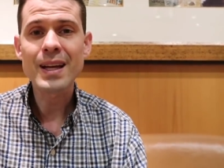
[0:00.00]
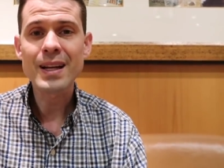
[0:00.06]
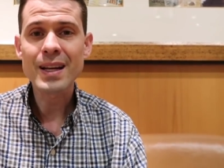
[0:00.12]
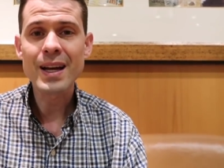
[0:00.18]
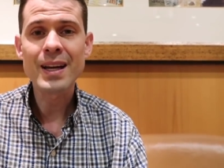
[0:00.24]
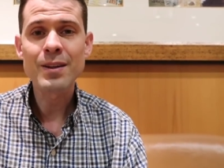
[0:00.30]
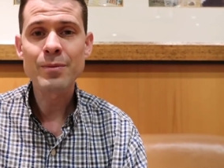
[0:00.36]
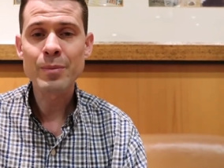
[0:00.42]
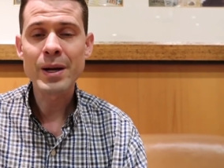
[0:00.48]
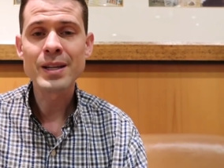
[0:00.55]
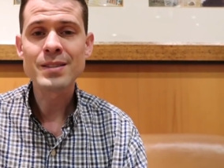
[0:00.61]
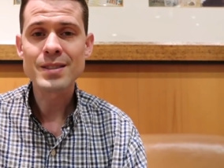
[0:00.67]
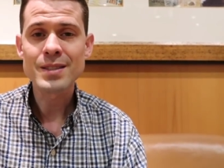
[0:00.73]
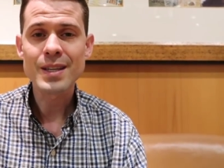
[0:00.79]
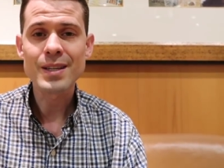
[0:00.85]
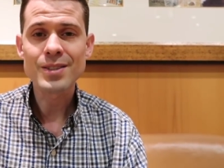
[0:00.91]
that kind of
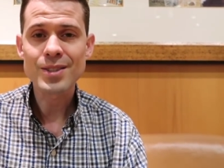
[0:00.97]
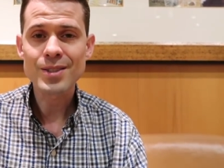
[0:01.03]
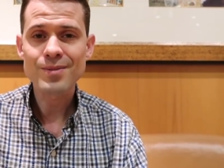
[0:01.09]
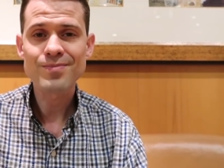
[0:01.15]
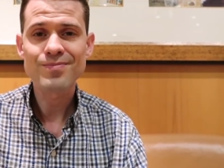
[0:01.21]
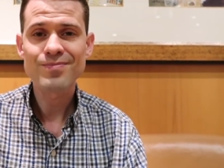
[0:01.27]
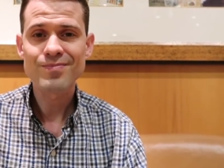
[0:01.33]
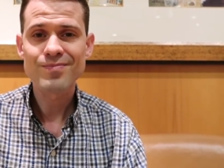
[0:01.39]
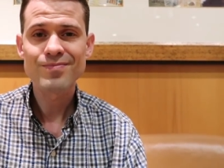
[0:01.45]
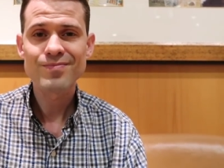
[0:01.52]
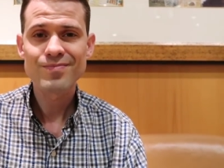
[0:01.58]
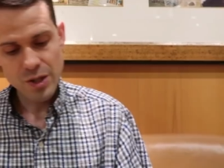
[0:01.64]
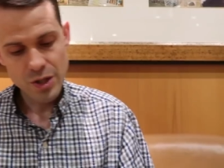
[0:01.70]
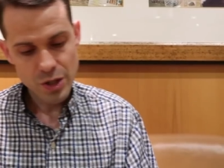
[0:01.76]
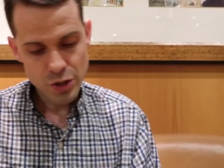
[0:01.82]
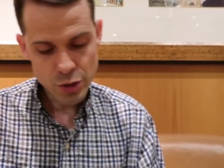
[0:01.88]
mindset.
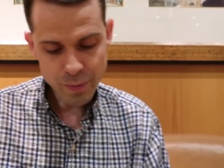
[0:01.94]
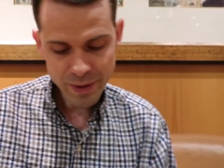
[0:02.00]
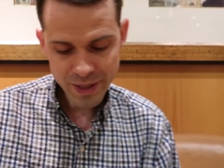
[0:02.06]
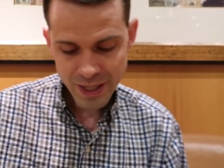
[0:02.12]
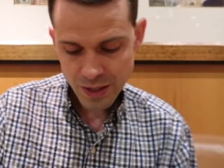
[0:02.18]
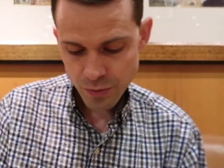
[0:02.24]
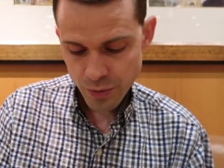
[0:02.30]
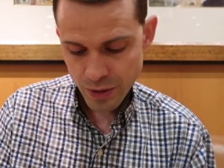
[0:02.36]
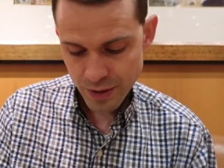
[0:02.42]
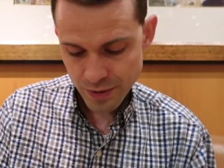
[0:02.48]
To begin